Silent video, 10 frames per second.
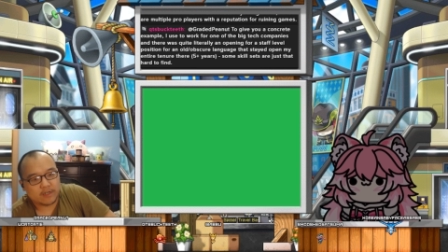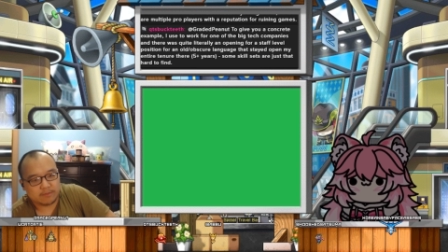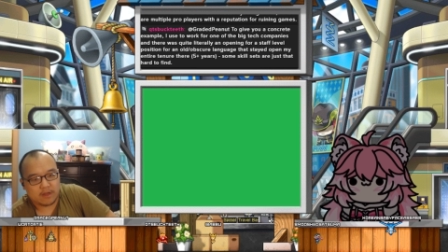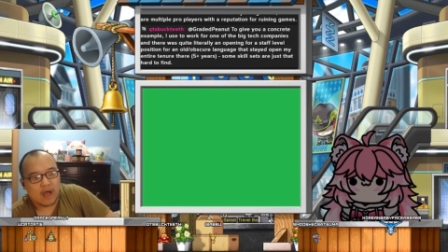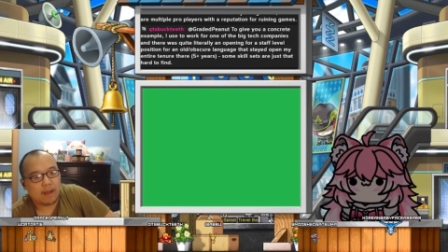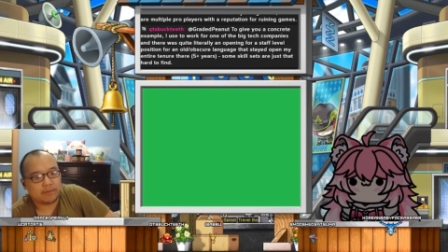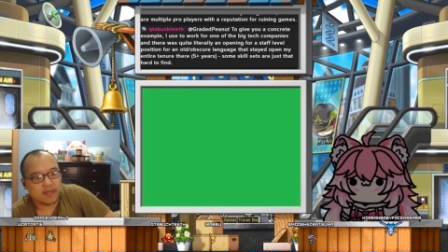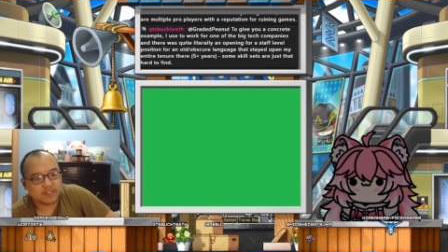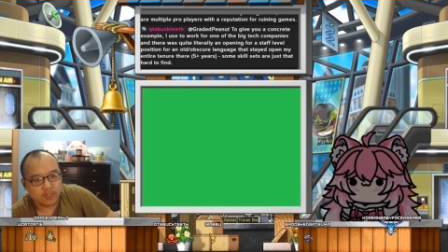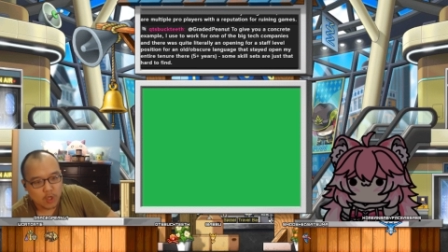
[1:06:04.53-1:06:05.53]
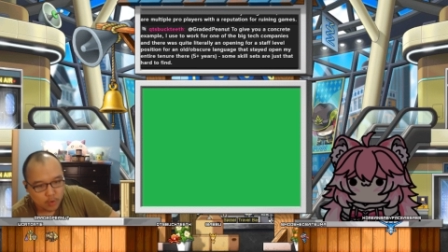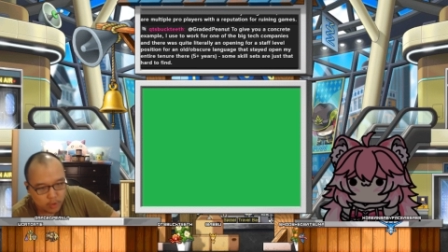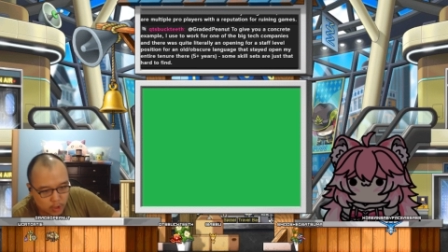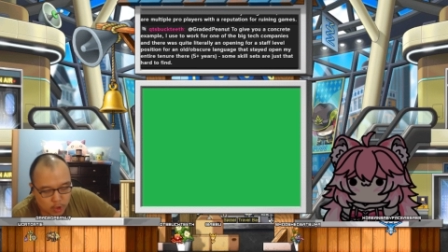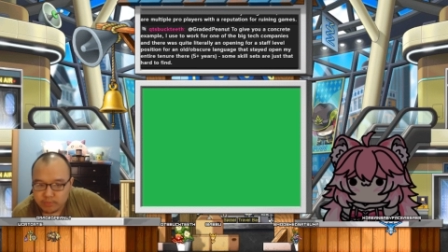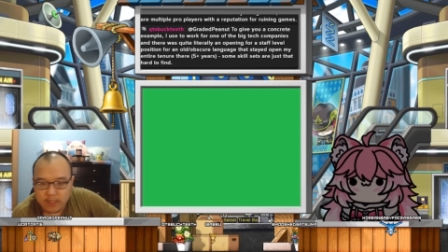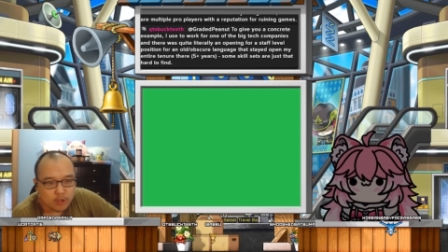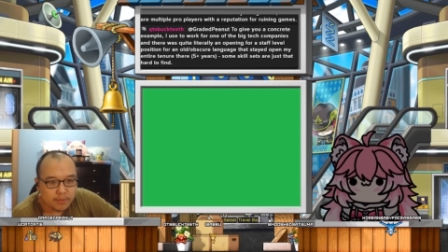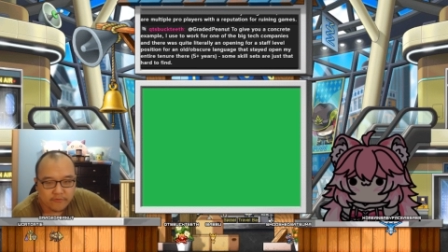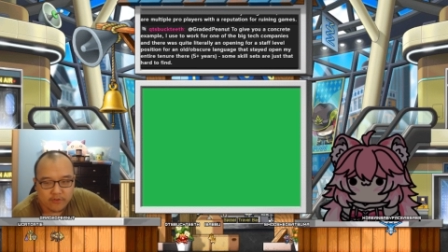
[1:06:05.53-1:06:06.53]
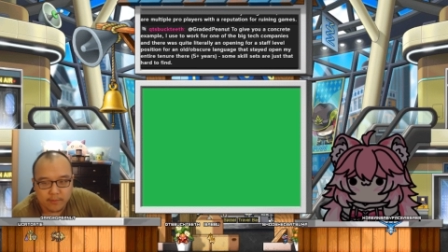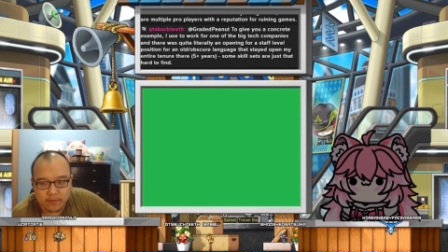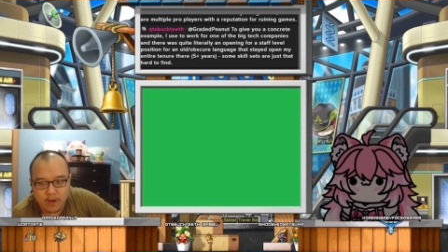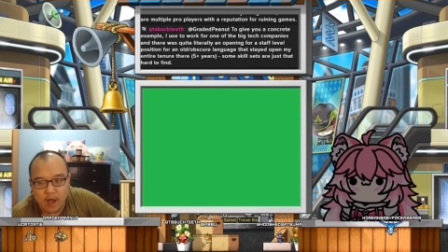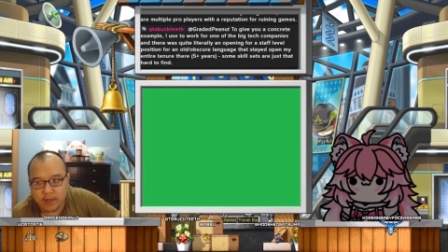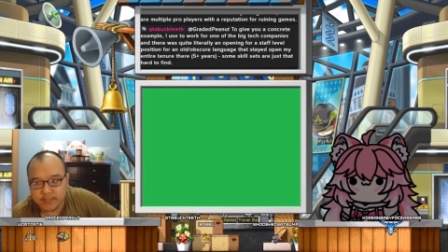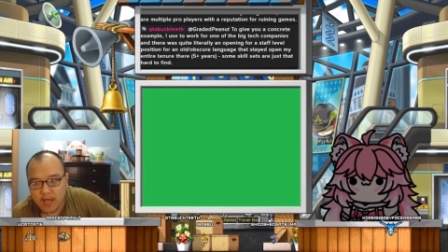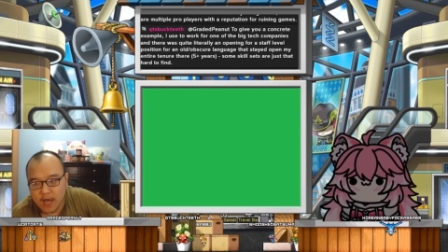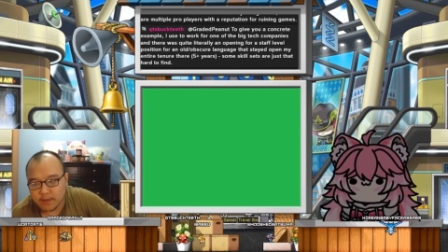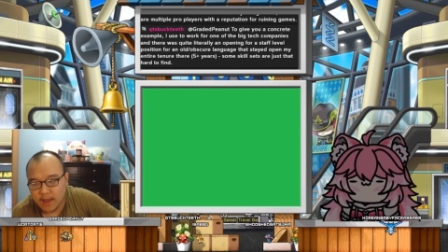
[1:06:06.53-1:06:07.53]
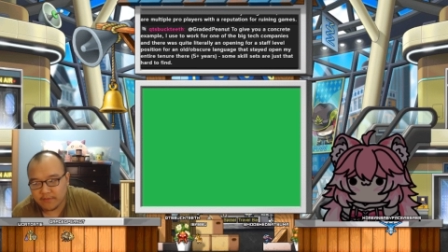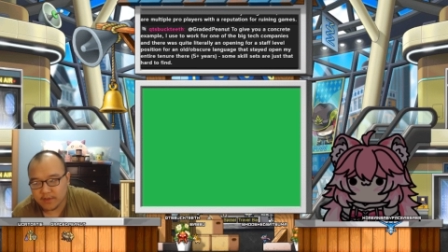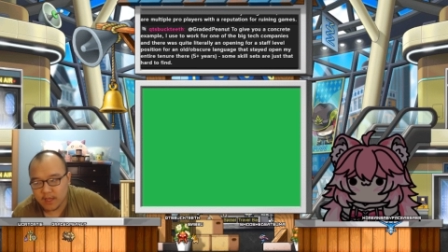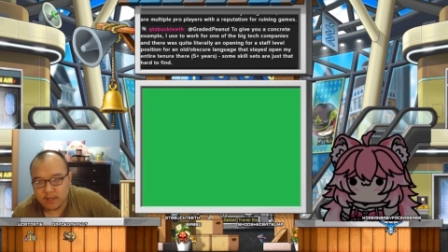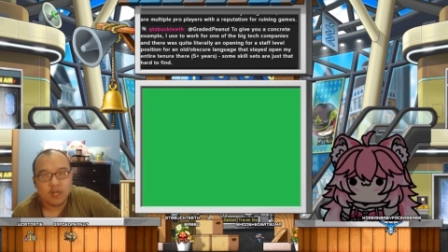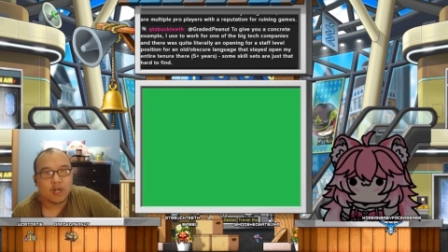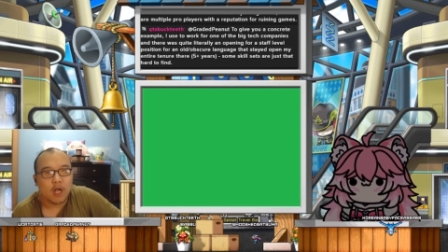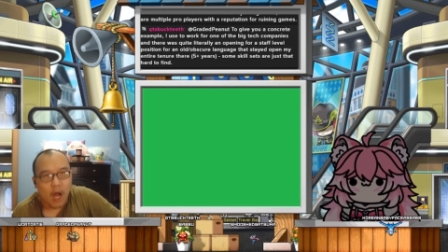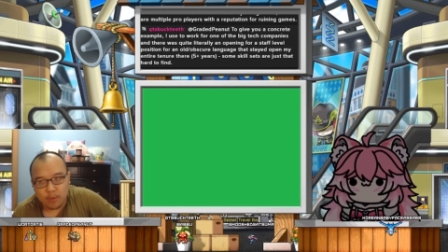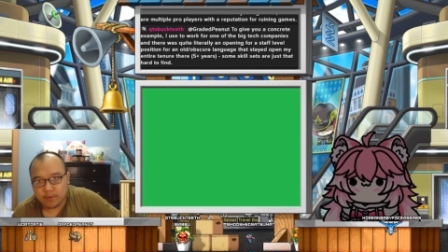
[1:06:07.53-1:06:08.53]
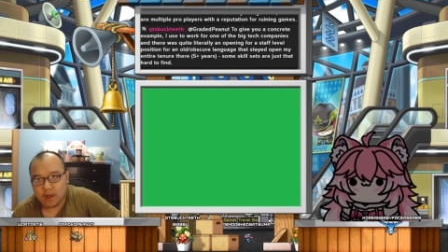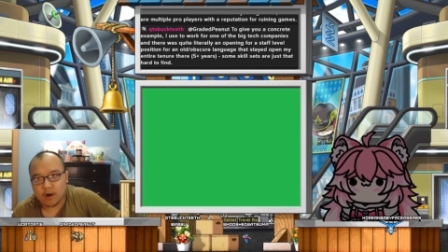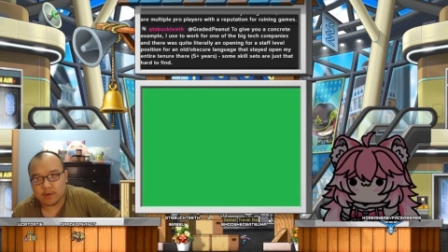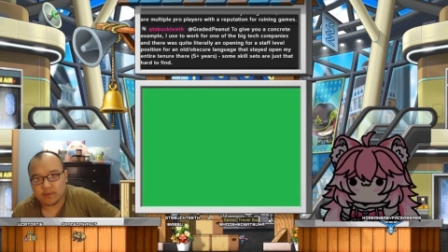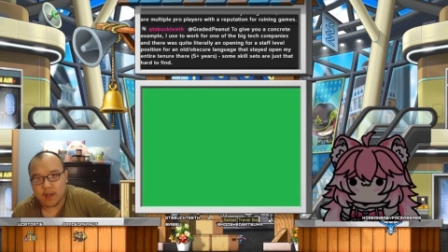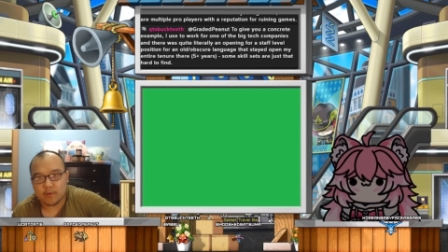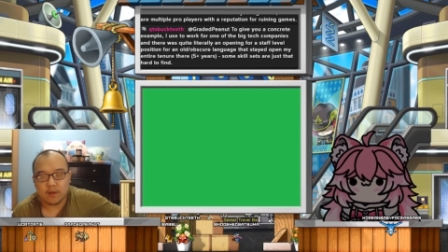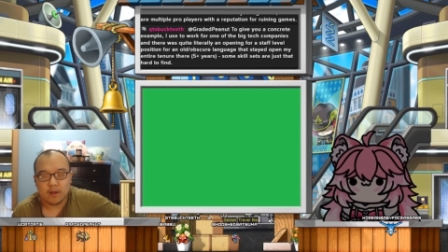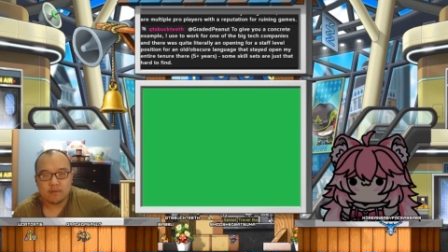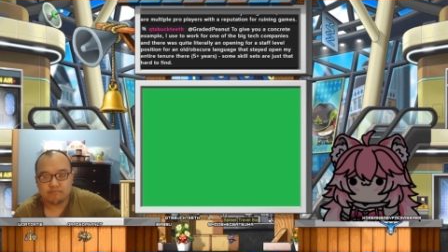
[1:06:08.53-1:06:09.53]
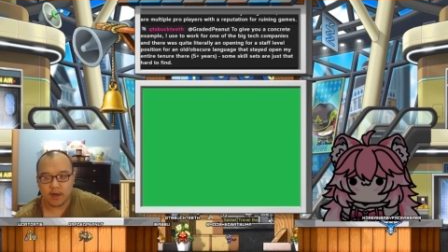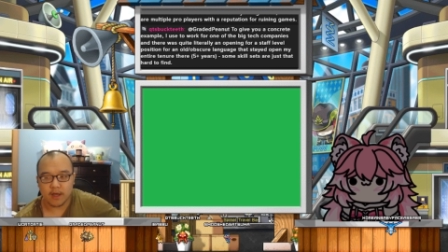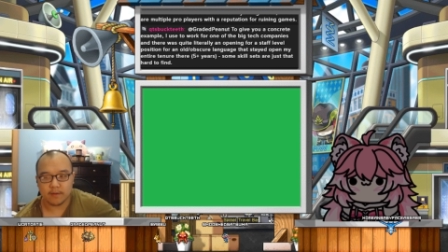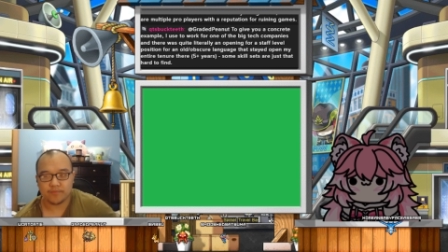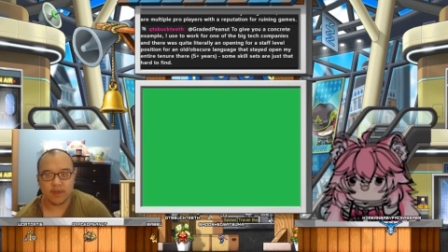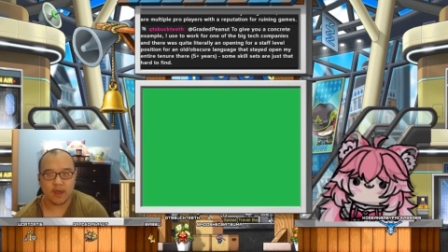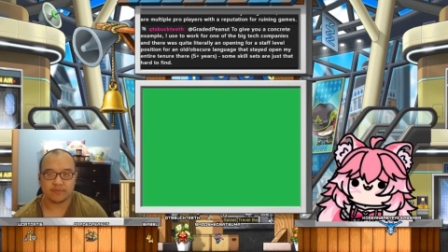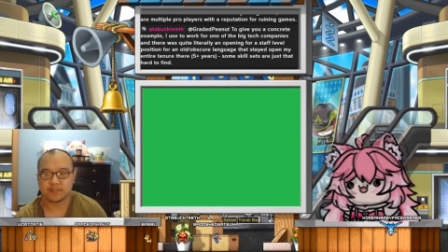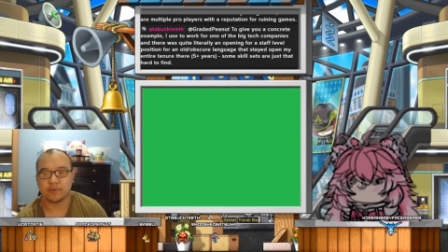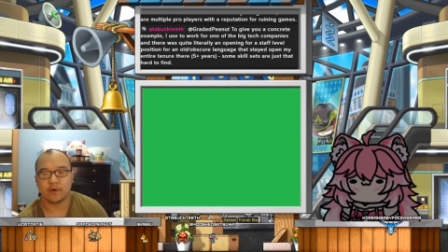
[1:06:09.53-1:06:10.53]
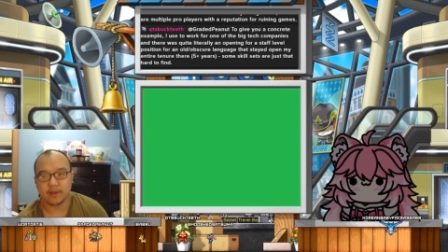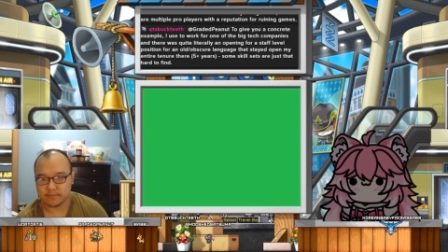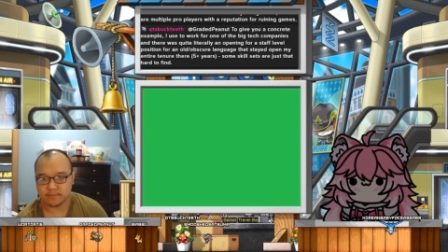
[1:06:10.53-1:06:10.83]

some complex loop-de-loop knowledge and how to navigate it, I would not argue that one. But at this fucking